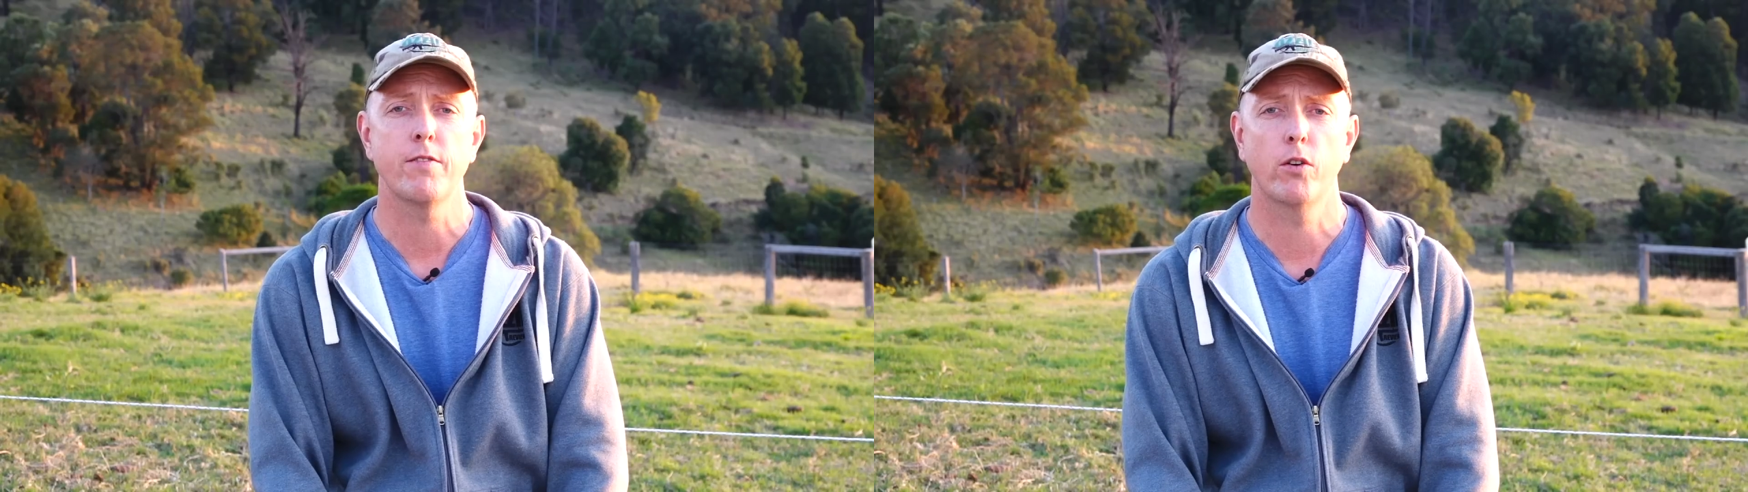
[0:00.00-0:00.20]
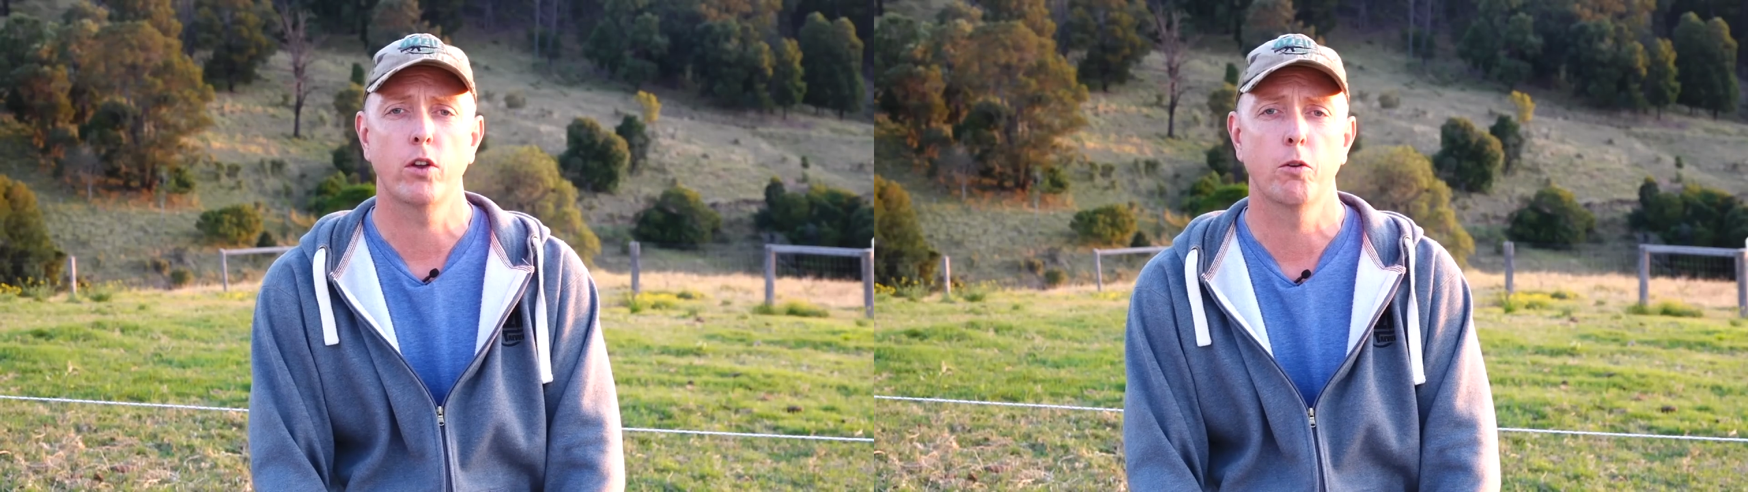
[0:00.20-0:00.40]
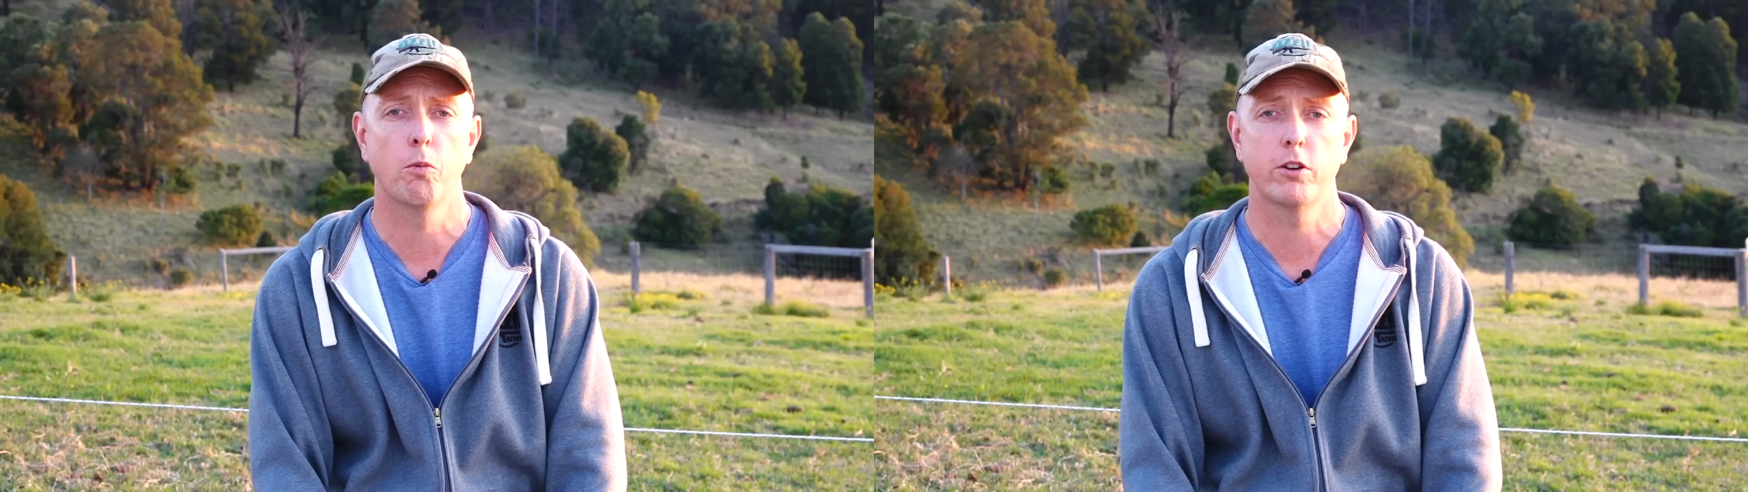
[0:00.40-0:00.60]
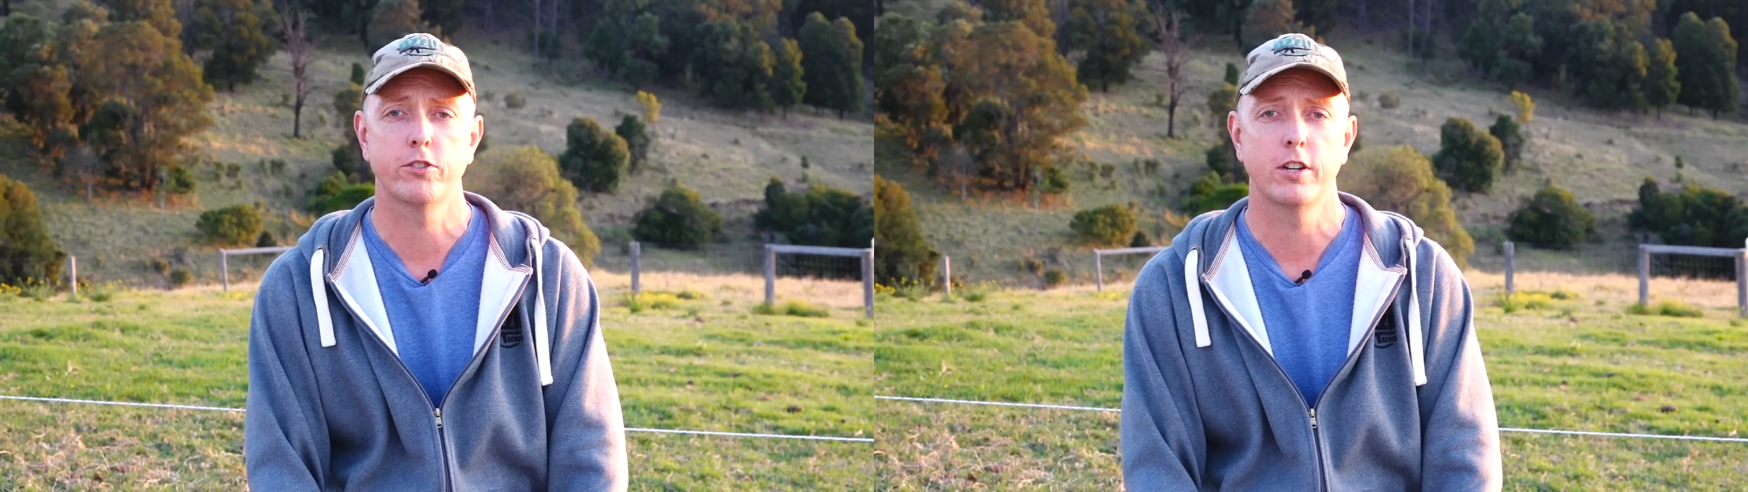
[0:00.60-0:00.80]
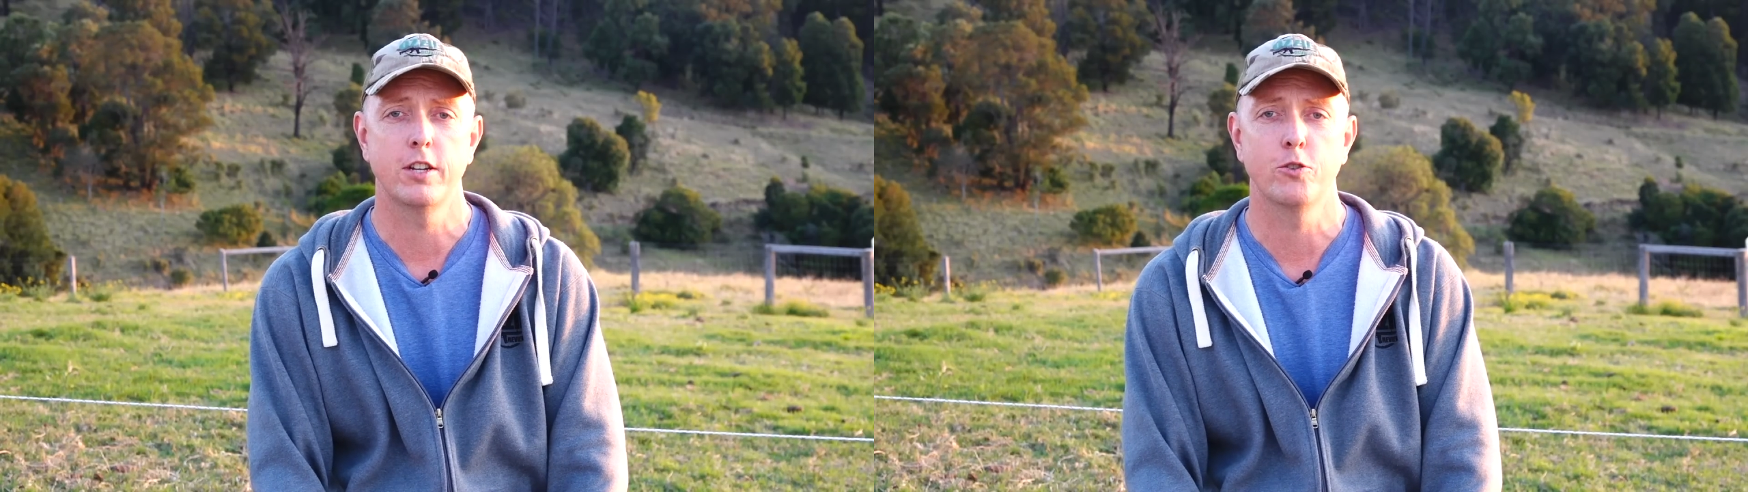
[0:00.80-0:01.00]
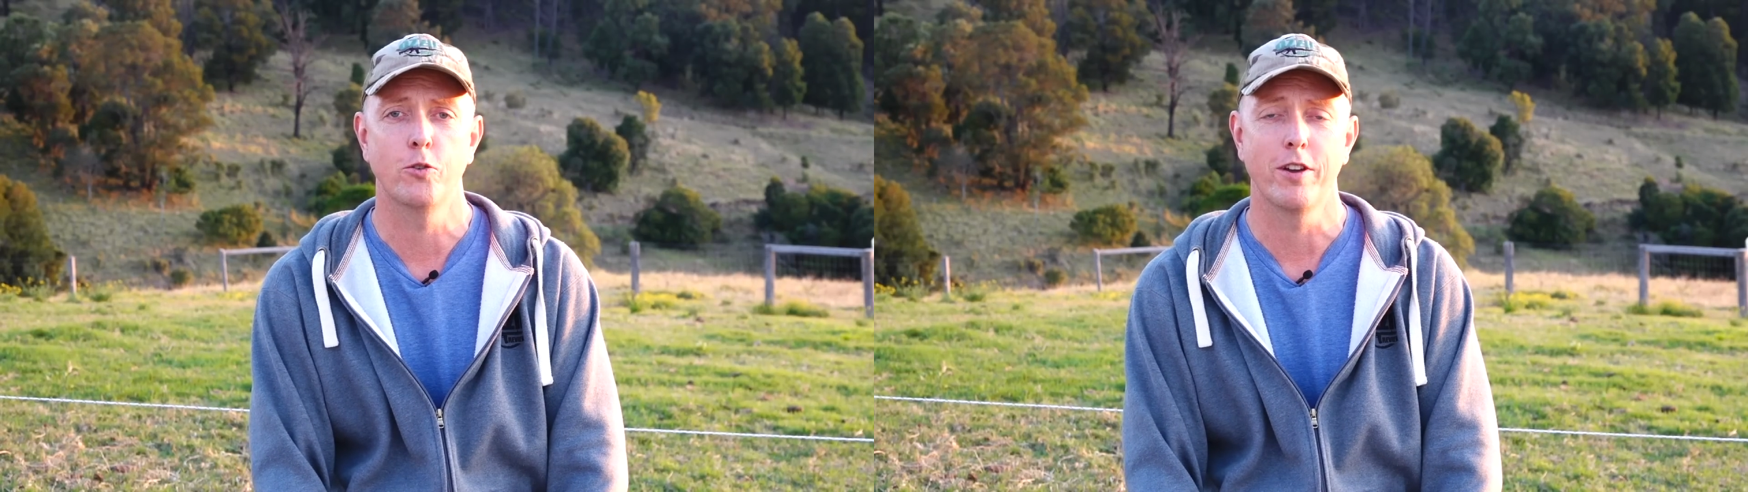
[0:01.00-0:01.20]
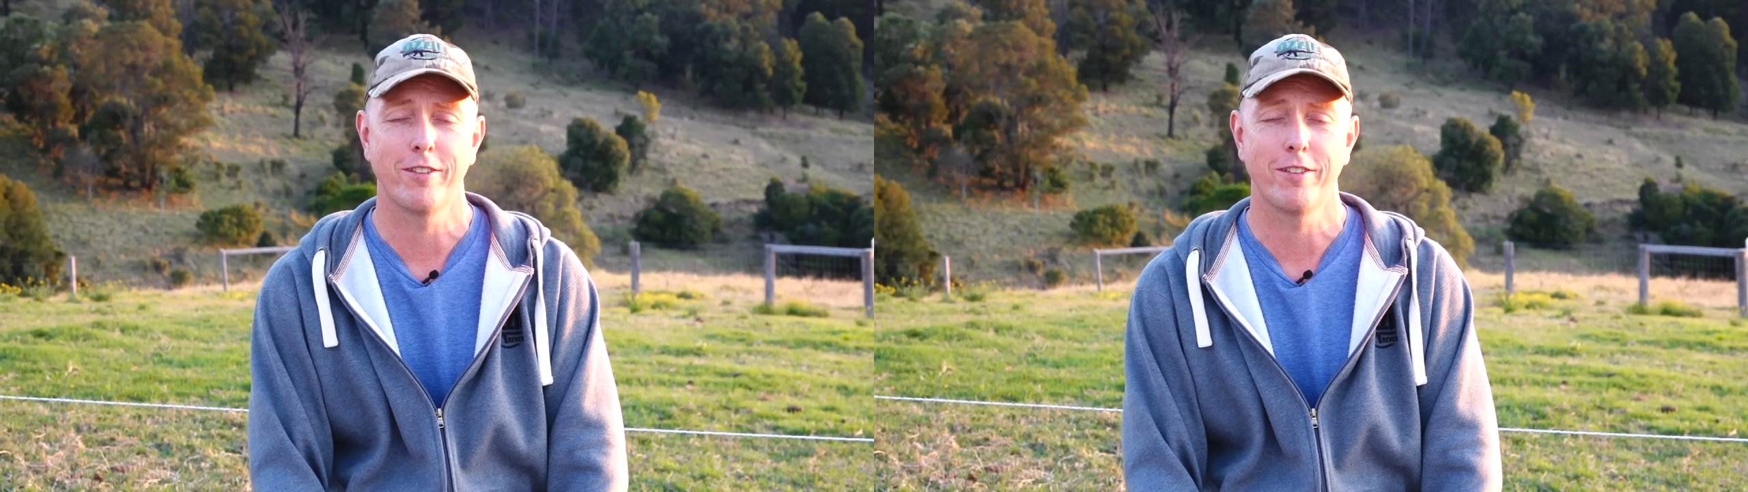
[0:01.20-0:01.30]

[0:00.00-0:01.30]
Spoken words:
for you to watch and enjoy.